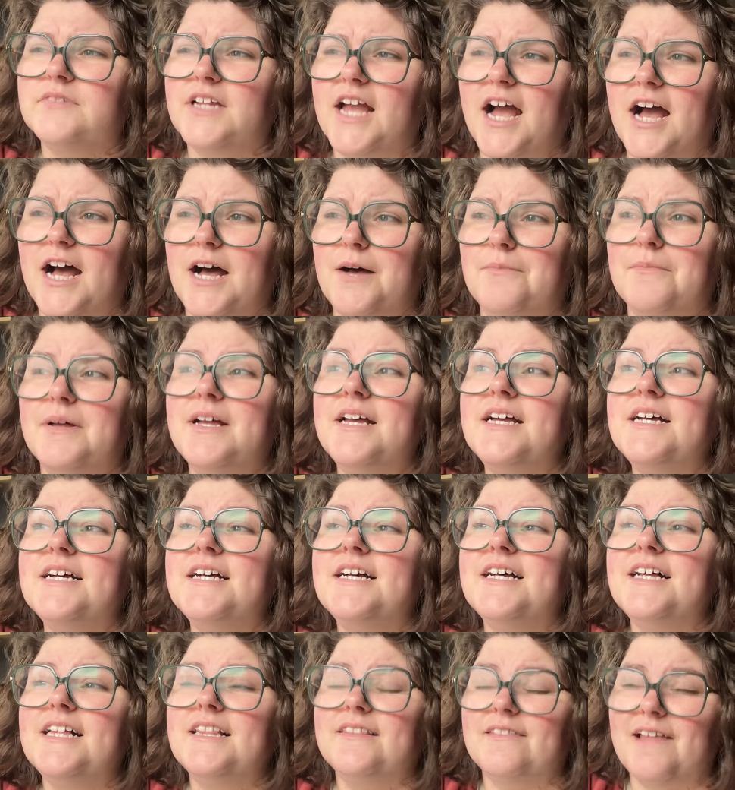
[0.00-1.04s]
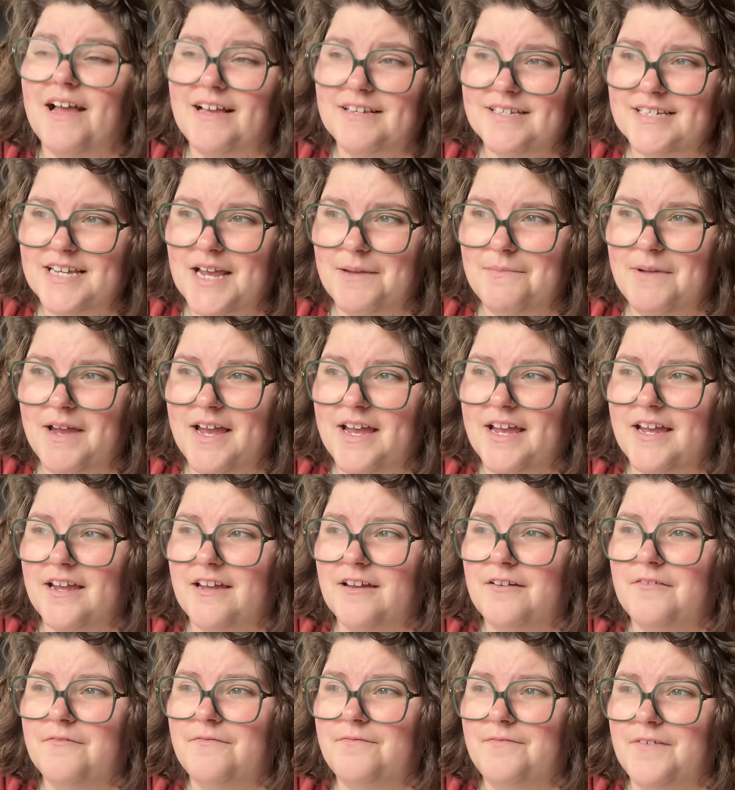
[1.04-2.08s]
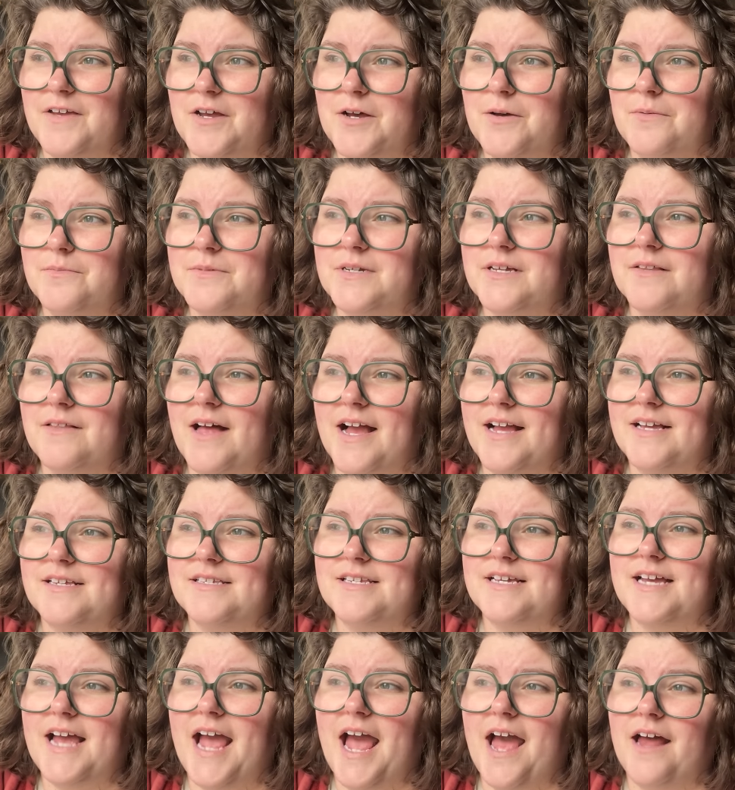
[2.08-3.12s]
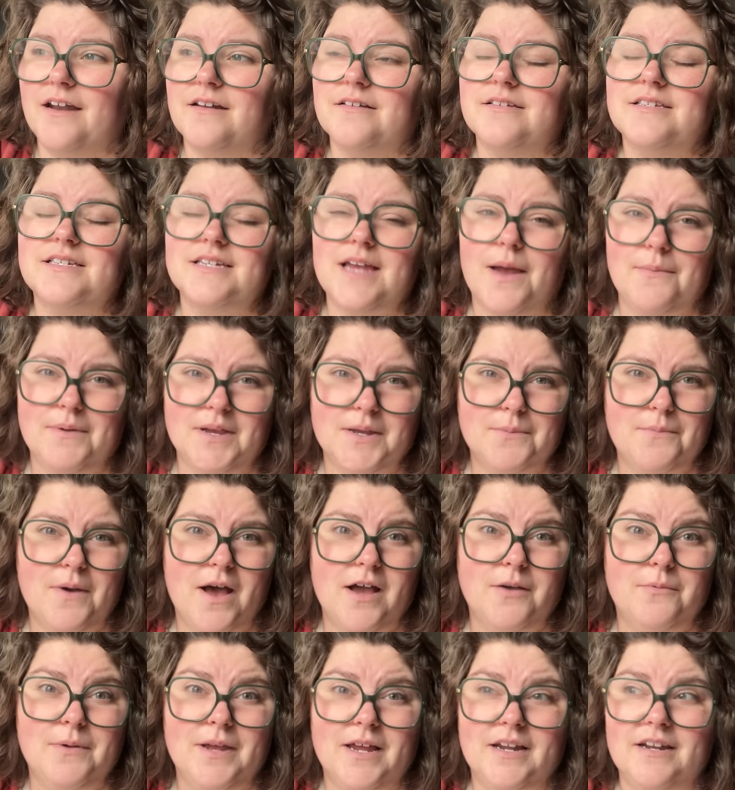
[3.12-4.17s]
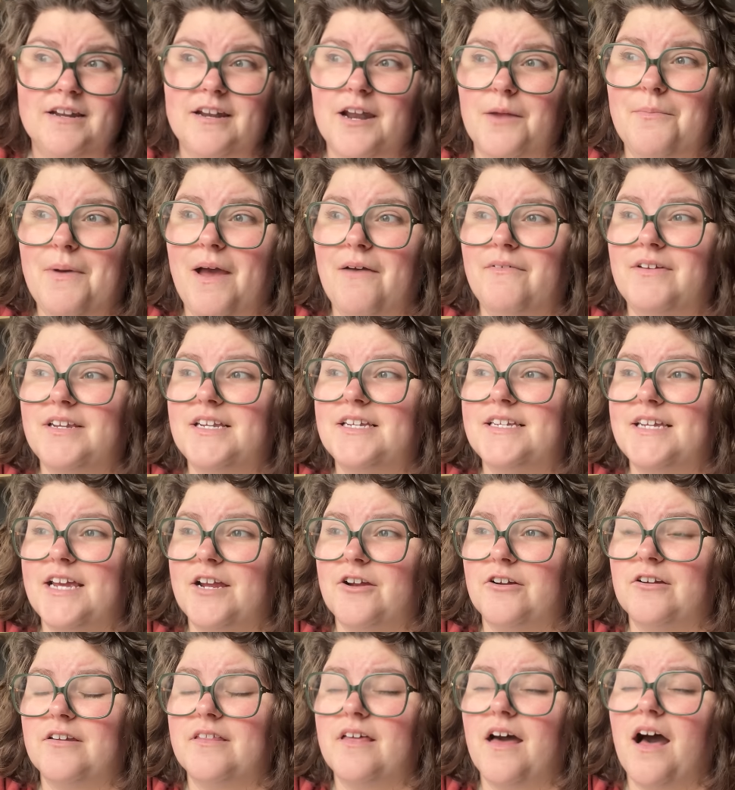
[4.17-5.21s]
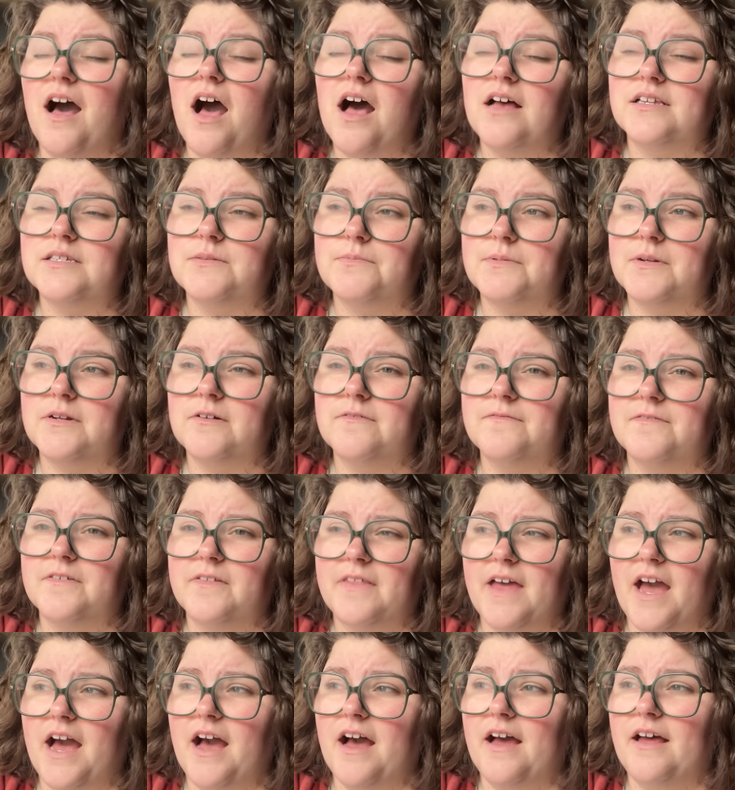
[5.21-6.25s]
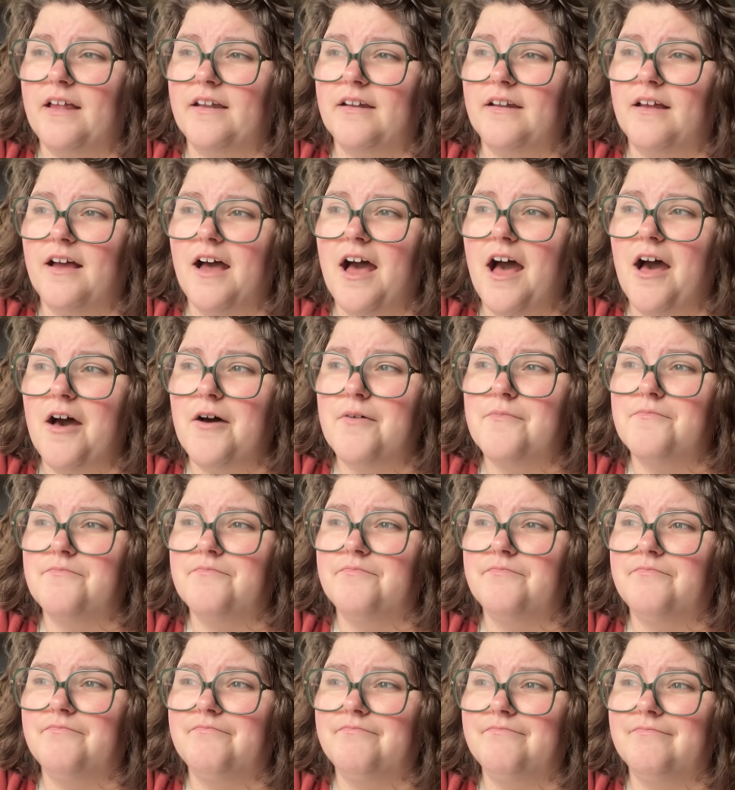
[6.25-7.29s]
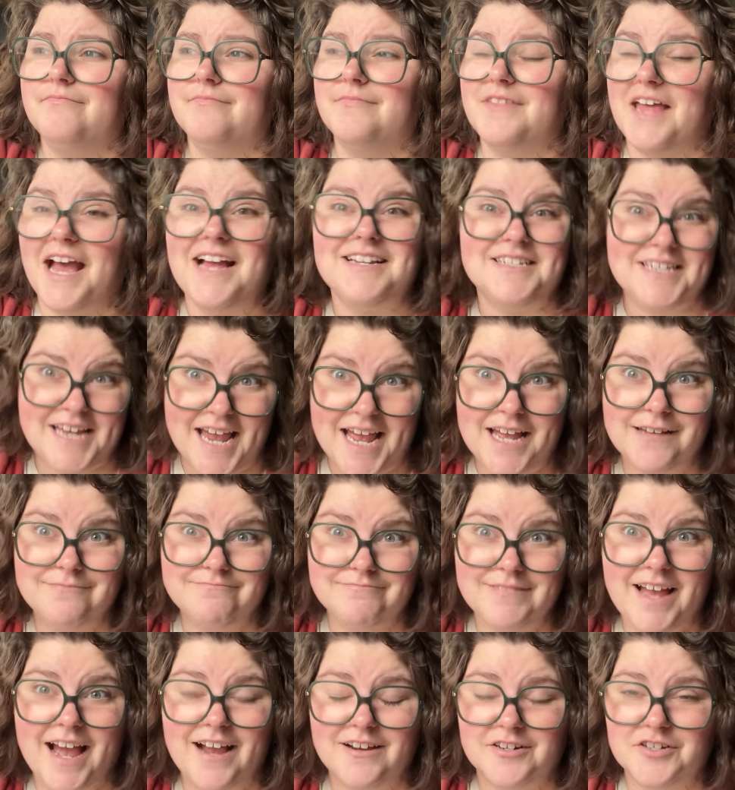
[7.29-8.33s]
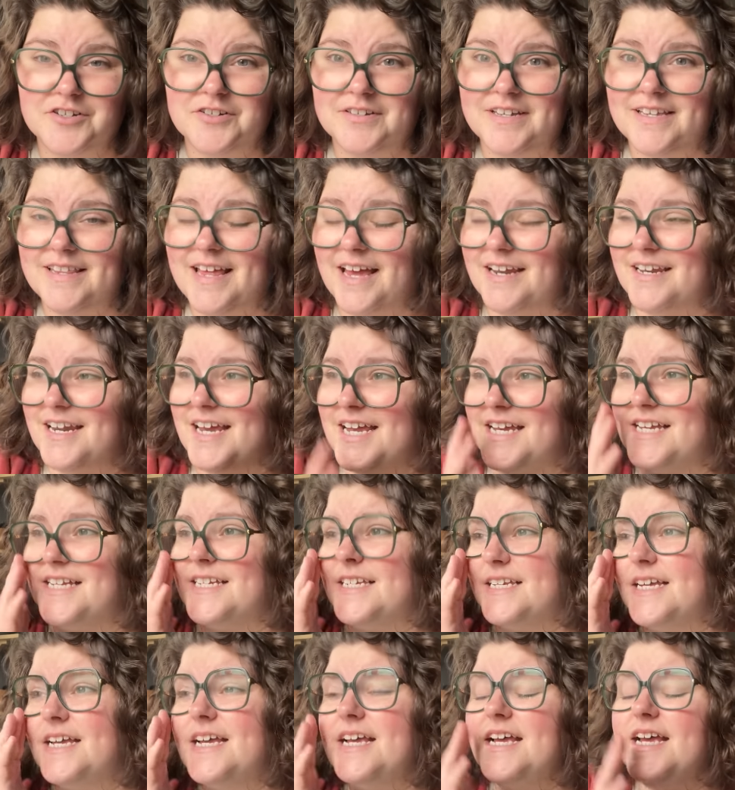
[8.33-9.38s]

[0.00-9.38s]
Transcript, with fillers: Um, last time I filmed, Eliza had a stomach bug. We ended having to take her to the hospital for that um, that day, actually that night.